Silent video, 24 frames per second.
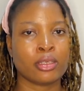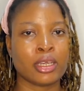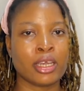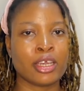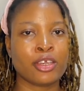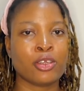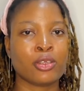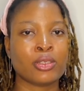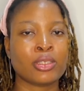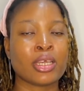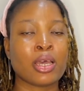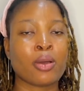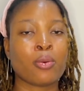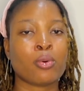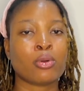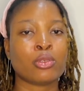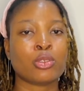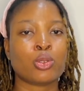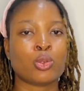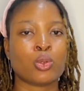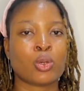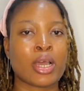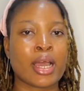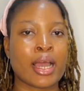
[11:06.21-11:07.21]
The user
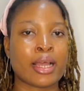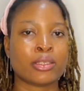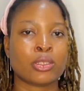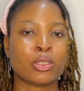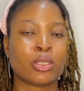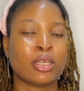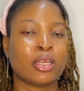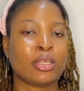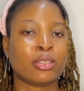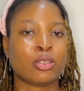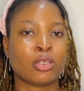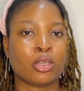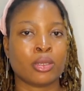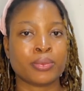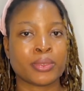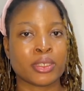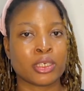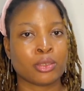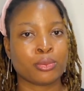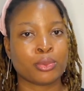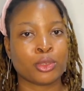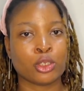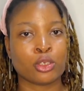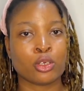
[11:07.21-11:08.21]
wants to cancel a
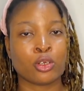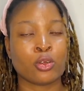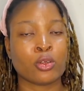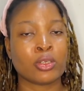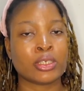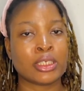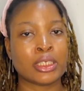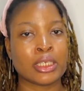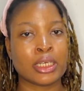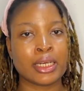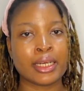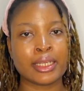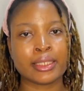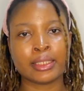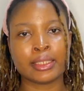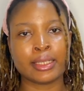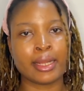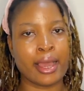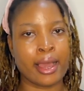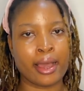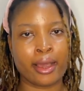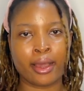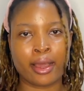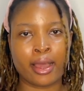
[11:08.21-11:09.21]
subscription or delete
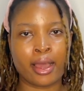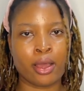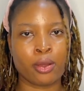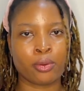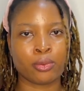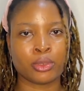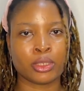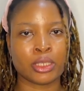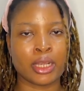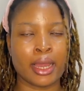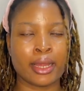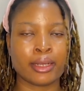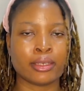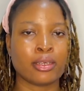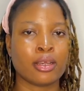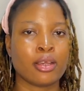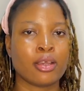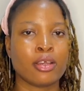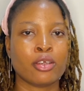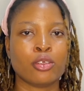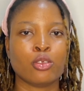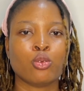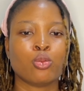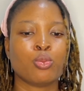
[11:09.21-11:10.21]
their account, and
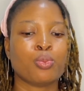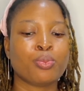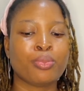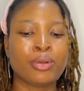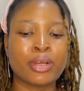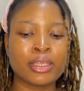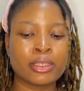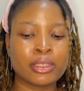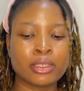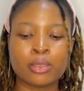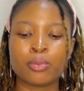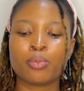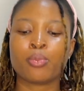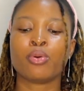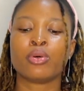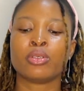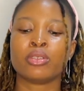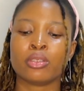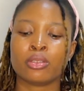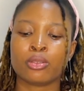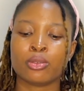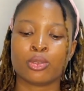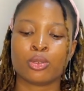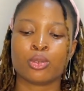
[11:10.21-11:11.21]
you place the
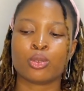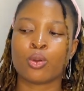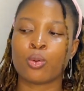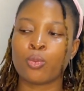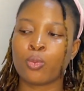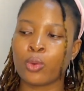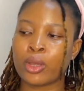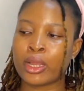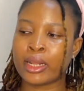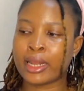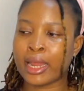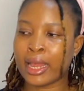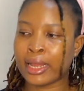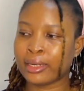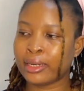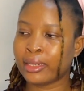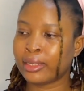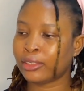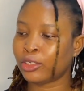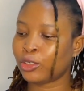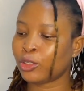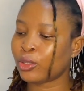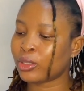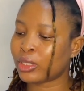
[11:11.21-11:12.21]
button somewhere that
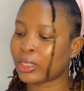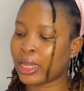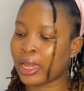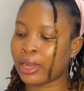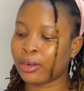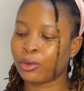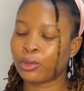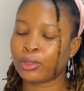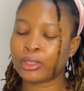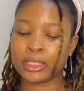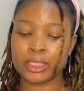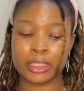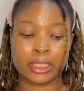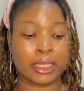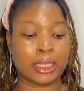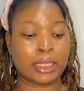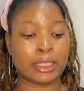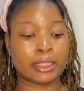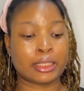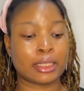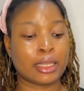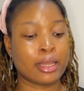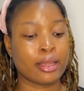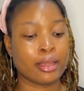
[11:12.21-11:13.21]
they just cannot see
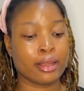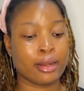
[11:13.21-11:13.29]
it.